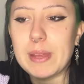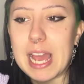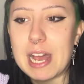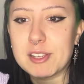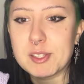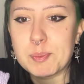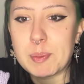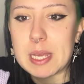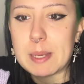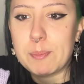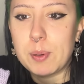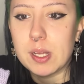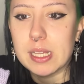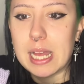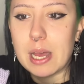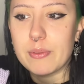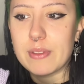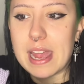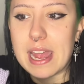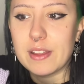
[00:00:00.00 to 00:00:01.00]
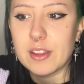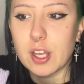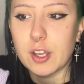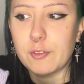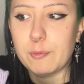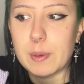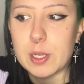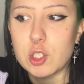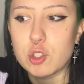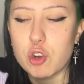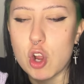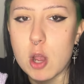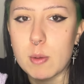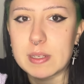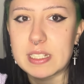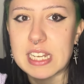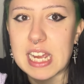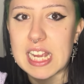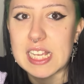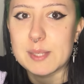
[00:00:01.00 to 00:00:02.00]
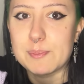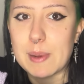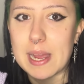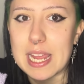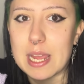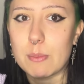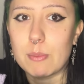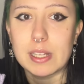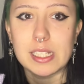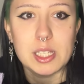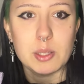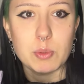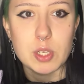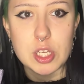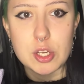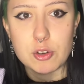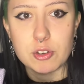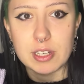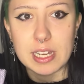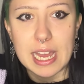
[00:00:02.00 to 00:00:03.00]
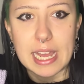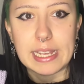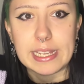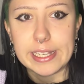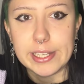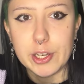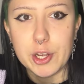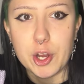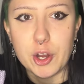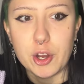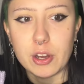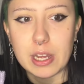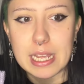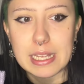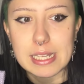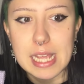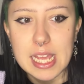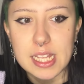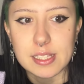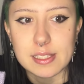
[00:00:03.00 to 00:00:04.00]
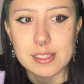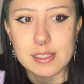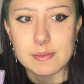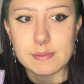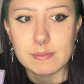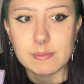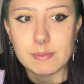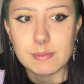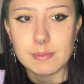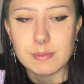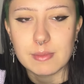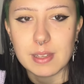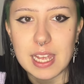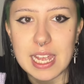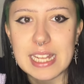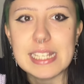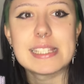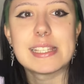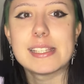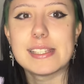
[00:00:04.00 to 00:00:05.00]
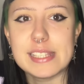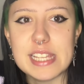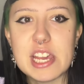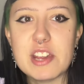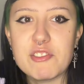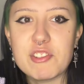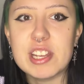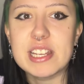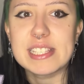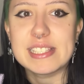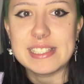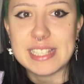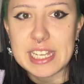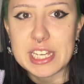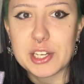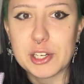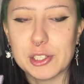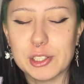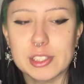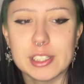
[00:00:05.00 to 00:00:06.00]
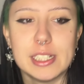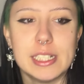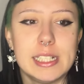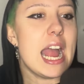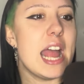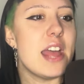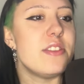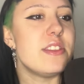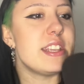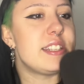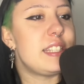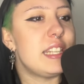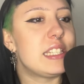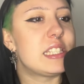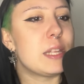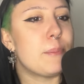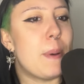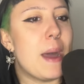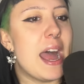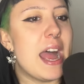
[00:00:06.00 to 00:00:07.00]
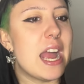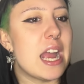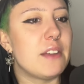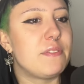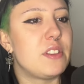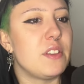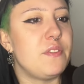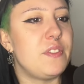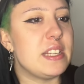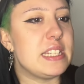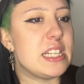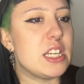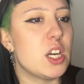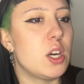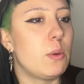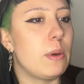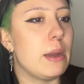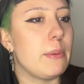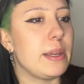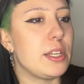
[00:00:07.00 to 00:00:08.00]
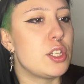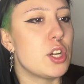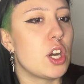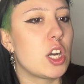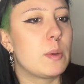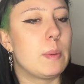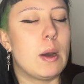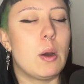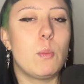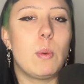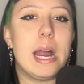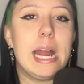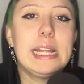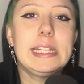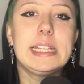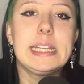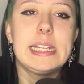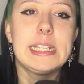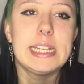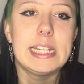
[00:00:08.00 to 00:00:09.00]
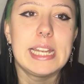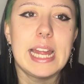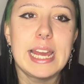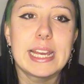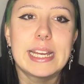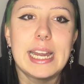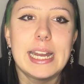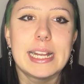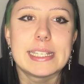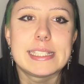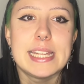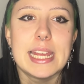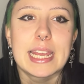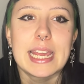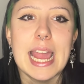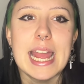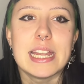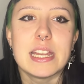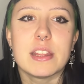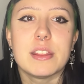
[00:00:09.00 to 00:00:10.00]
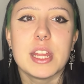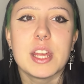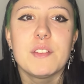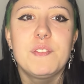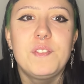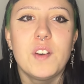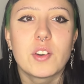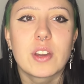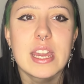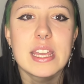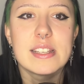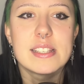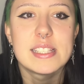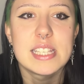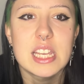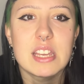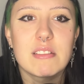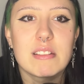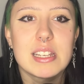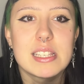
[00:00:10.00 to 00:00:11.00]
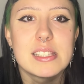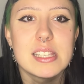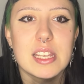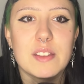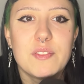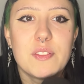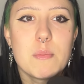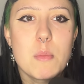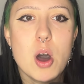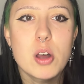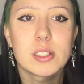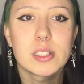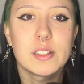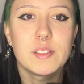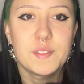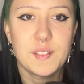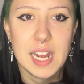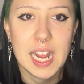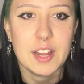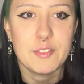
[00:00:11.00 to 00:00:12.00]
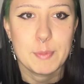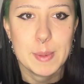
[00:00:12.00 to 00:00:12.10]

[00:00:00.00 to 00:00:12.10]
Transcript: has people out there that have been traumatized by him when they were younger. You know, it, it's it's a serious deal. And this is the part of the video where we talk about why the internet can't take anything seriously for more than five